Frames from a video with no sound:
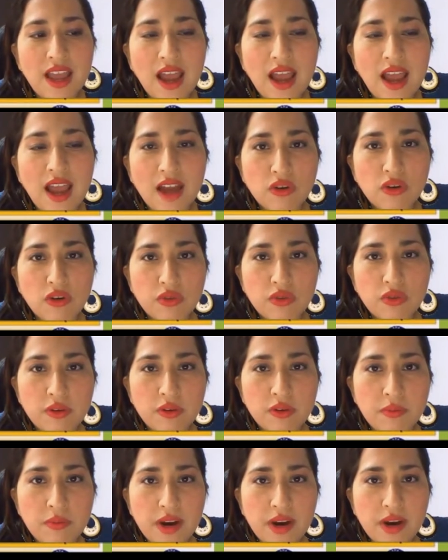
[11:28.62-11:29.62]
another
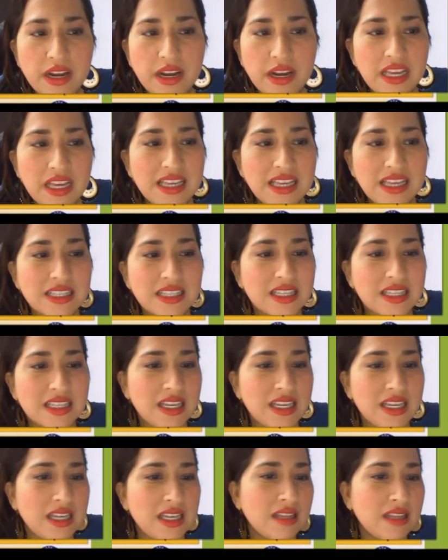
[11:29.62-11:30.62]
verb is
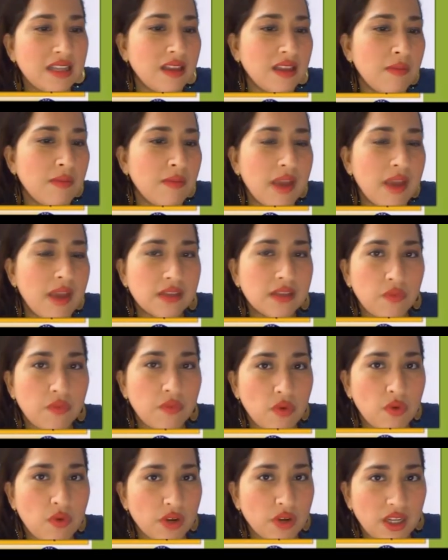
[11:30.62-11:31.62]
in the base
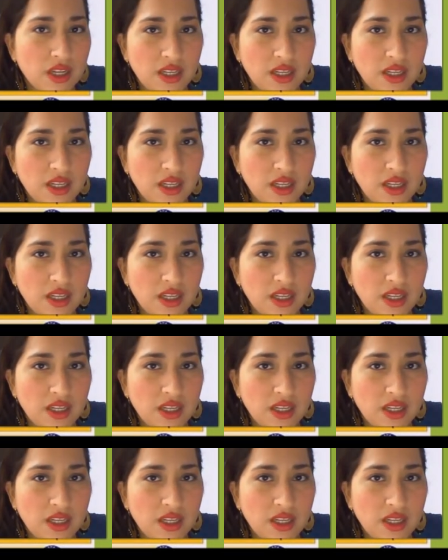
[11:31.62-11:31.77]
form,